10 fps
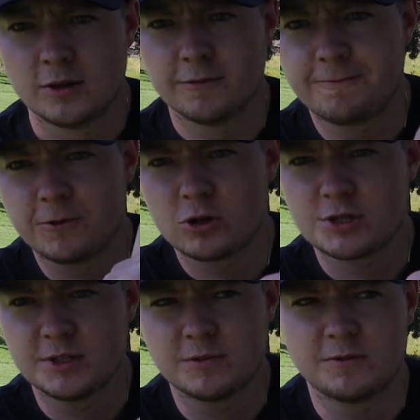The
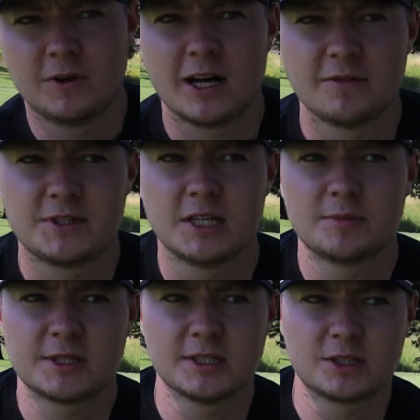first of the 5
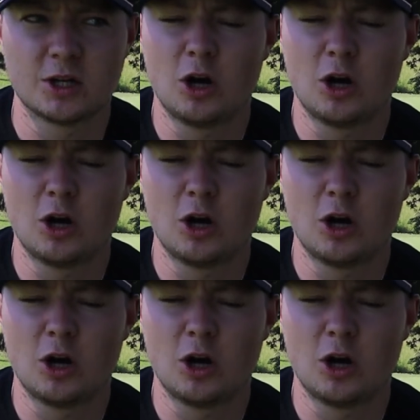tips is to